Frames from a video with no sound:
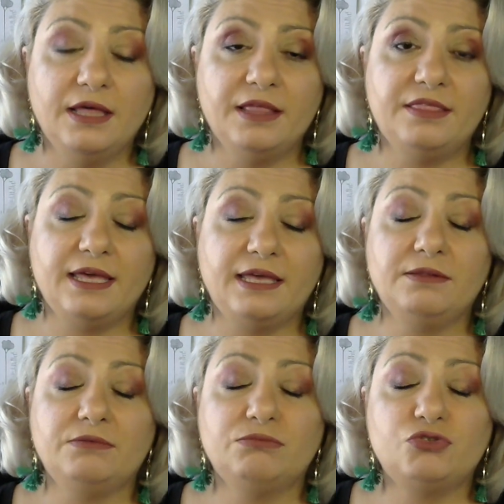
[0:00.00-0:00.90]
They
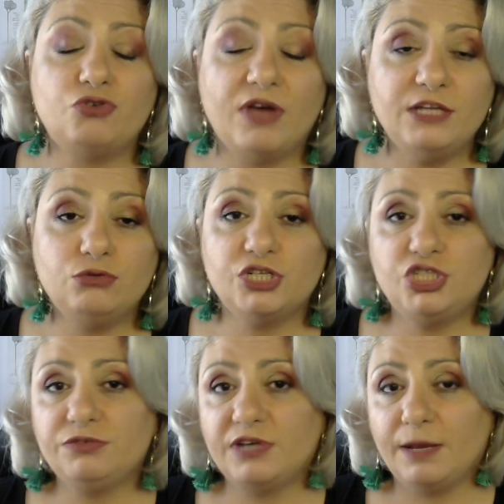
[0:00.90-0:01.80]
try to
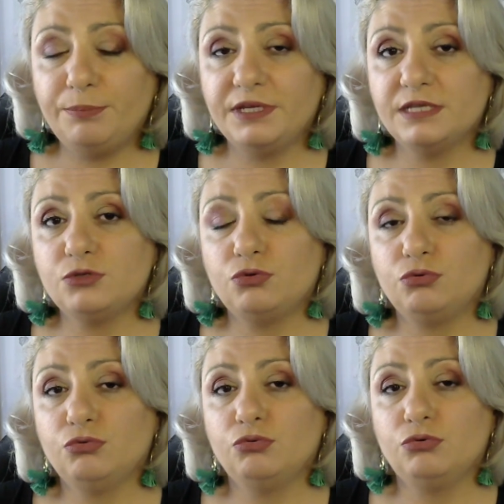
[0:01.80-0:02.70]
achieve happiness
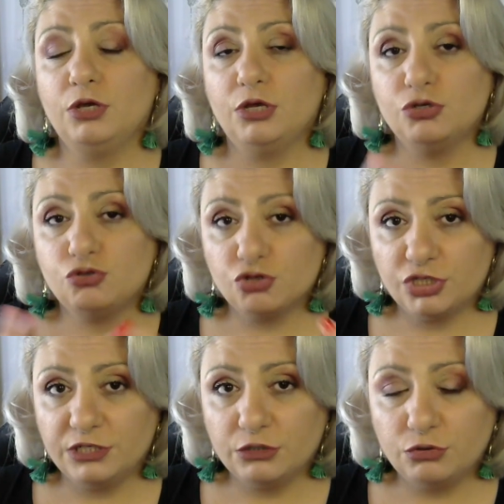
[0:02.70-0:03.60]
through social
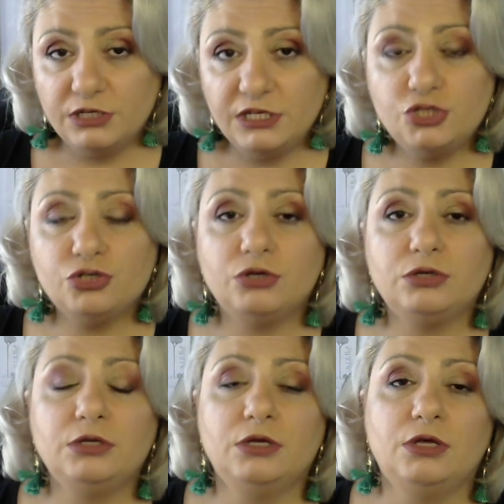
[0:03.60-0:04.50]

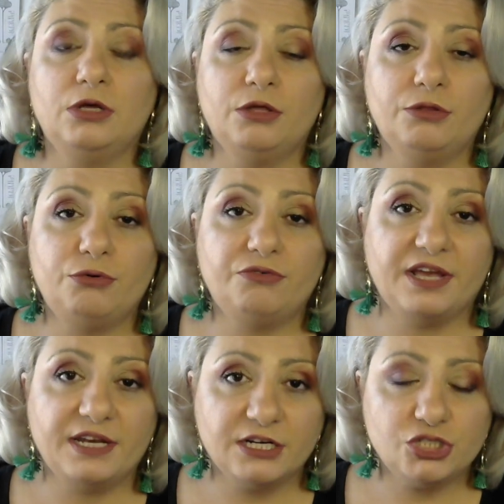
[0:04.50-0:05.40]
recognition, through
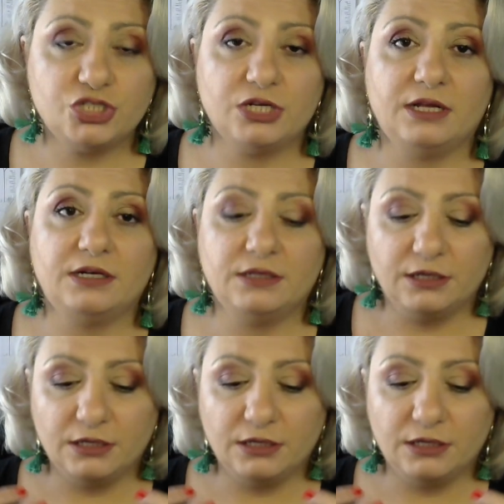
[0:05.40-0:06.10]
financial uh,